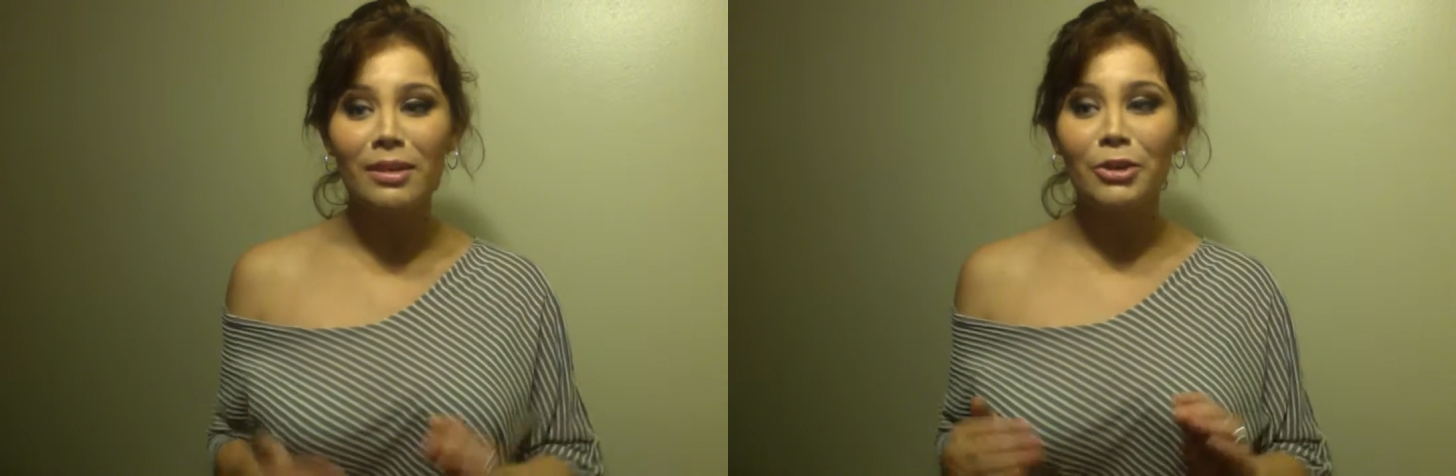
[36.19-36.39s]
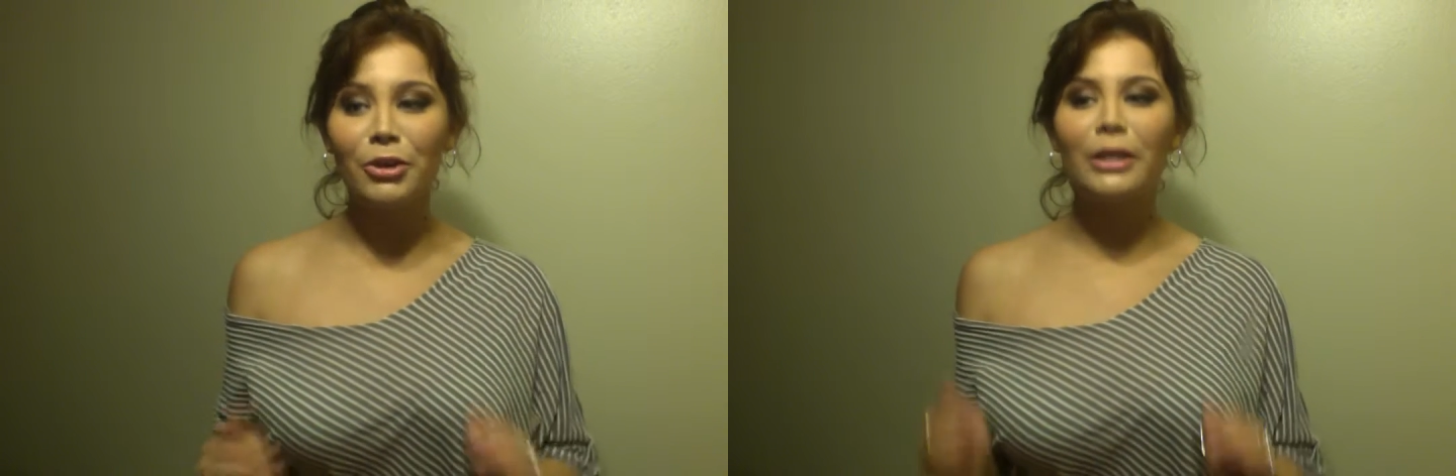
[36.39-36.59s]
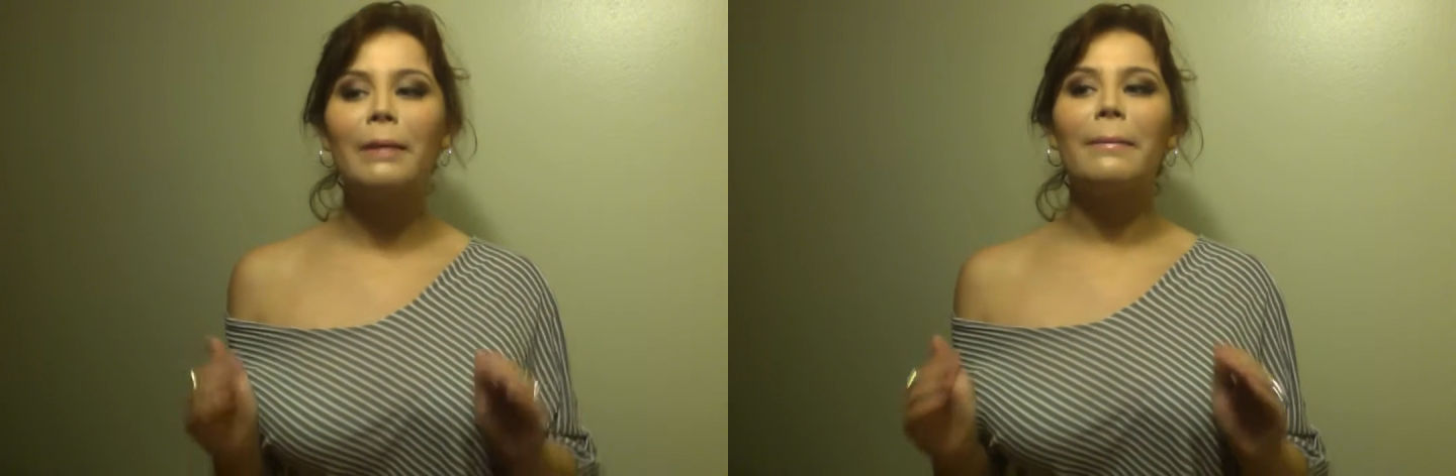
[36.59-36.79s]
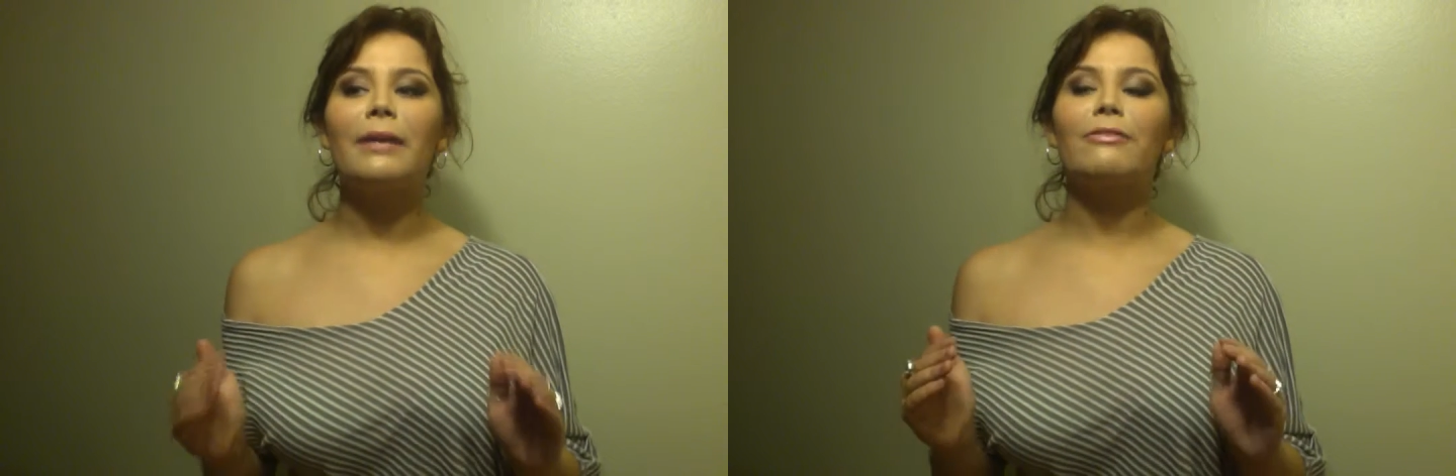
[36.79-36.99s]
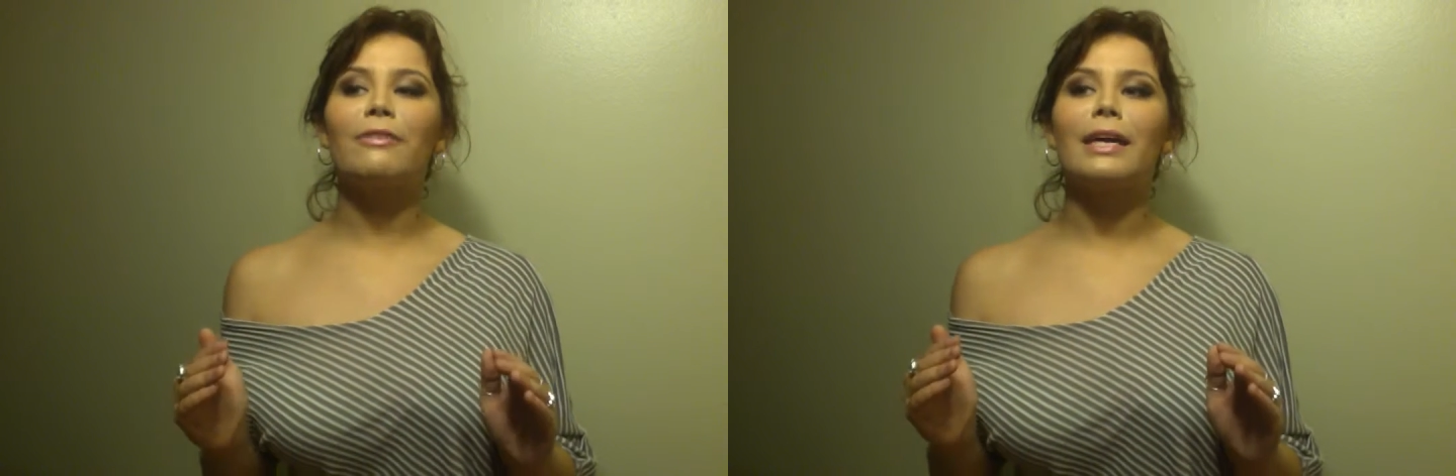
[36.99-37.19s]
You're going to make
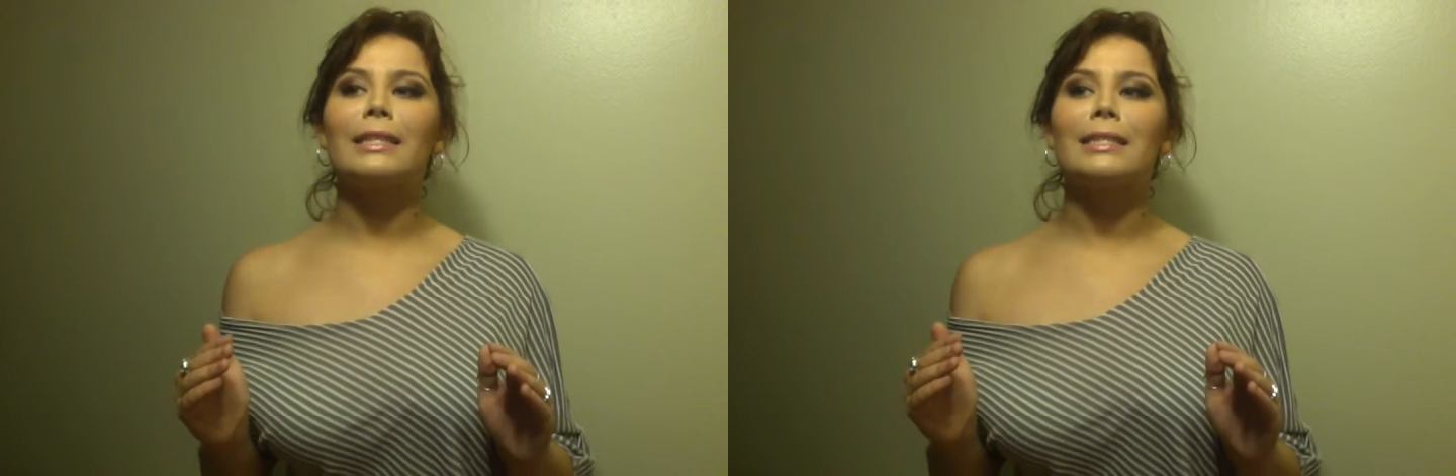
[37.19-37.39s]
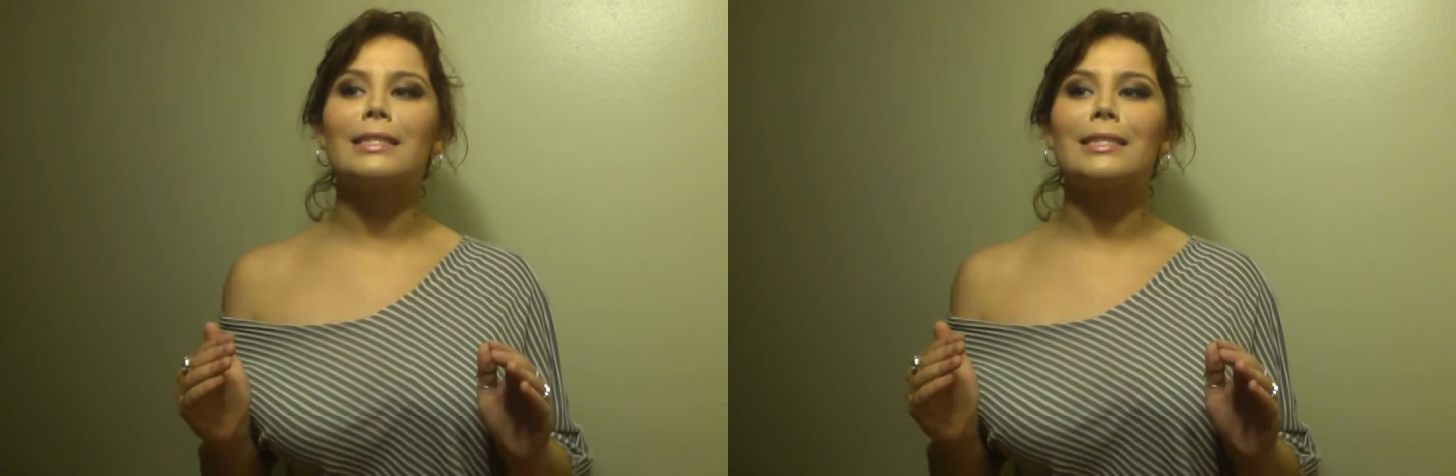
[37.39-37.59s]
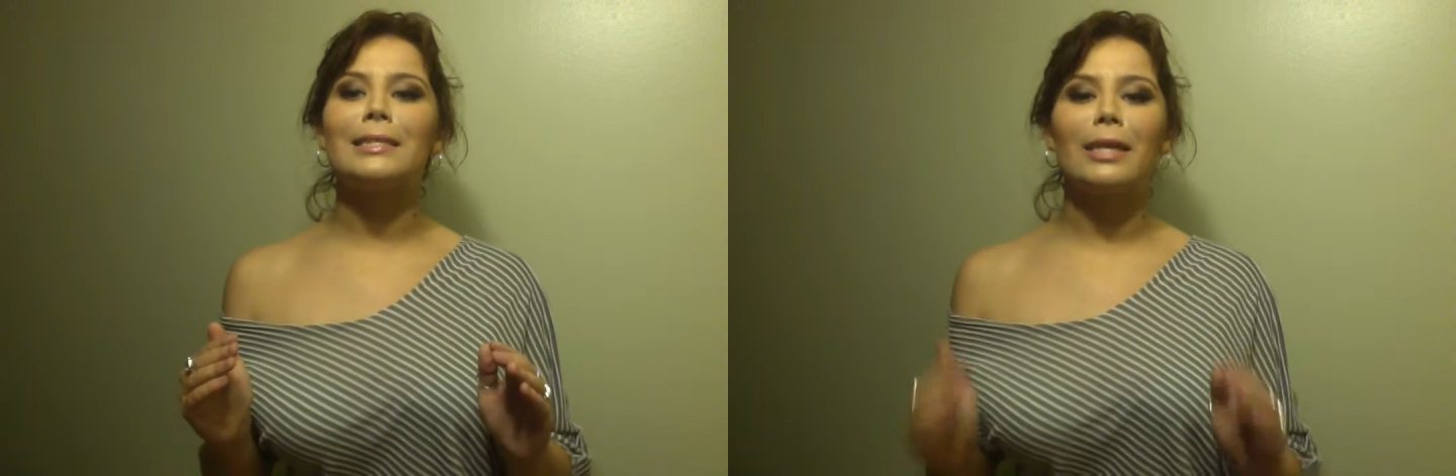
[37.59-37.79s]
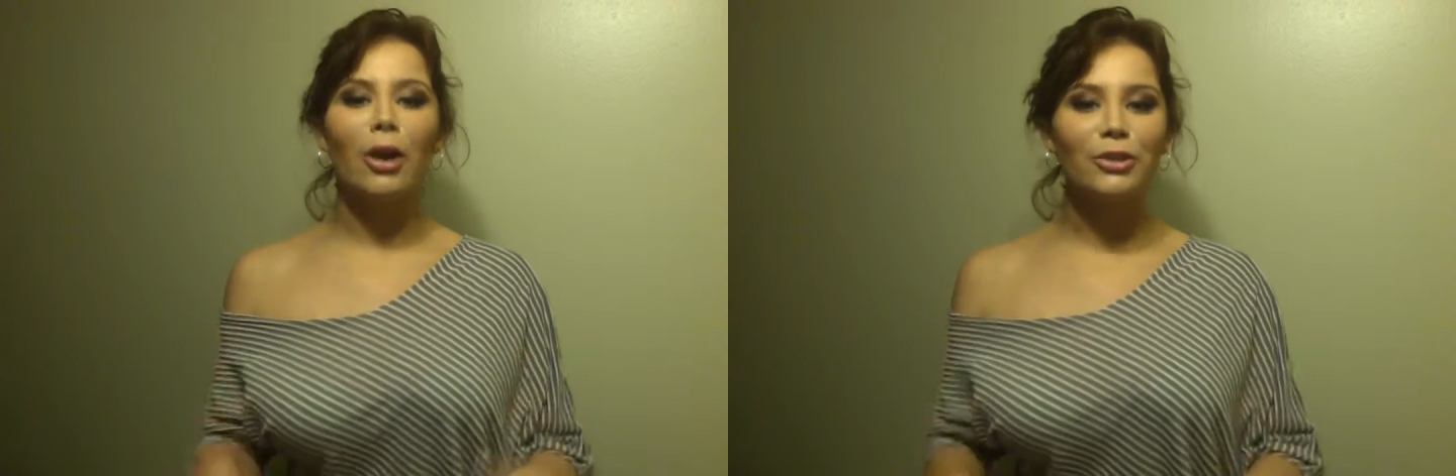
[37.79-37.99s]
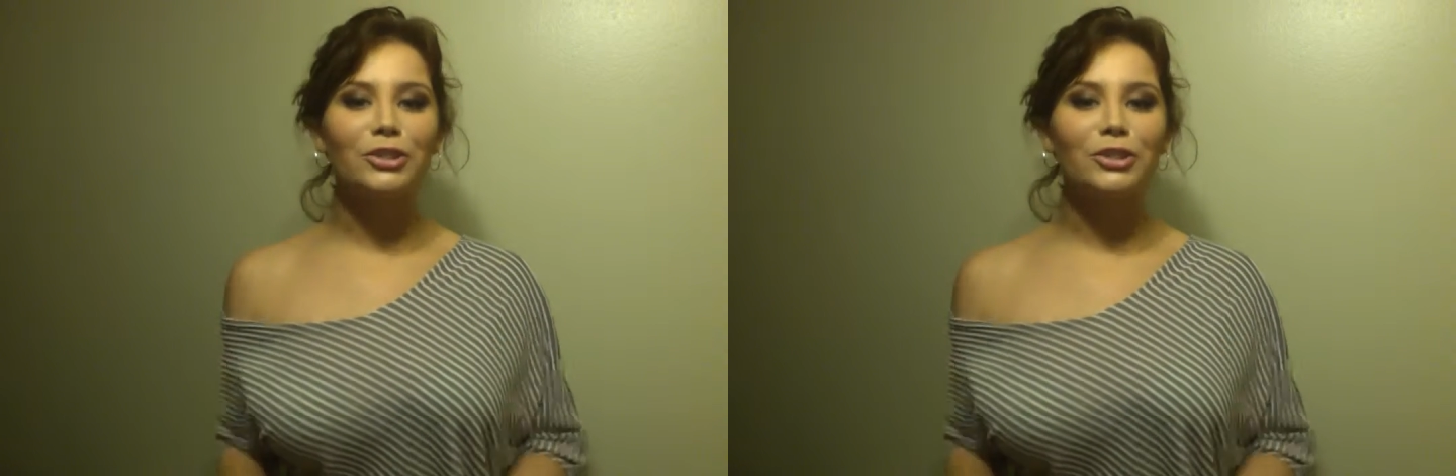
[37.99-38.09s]
friends that aren't